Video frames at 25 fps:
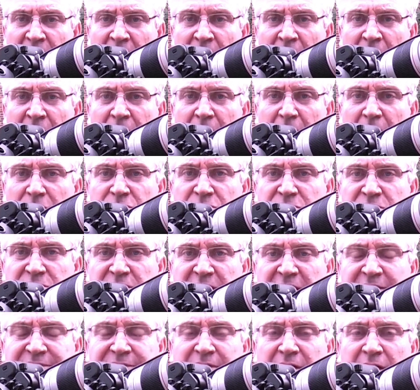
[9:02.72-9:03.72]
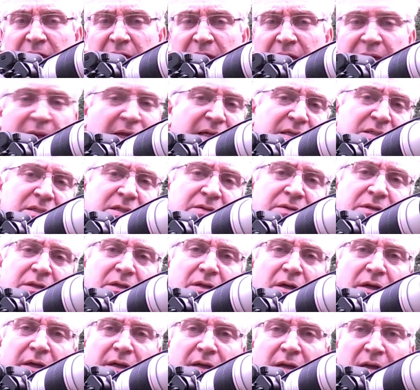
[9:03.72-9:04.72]
and I'll see if I can get something
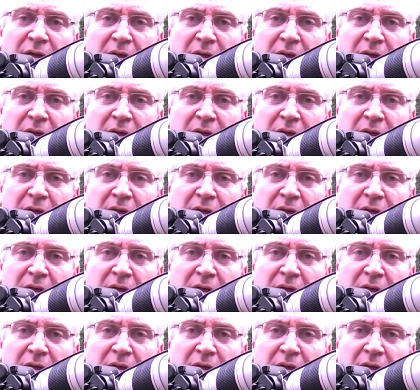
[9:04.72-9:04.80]
like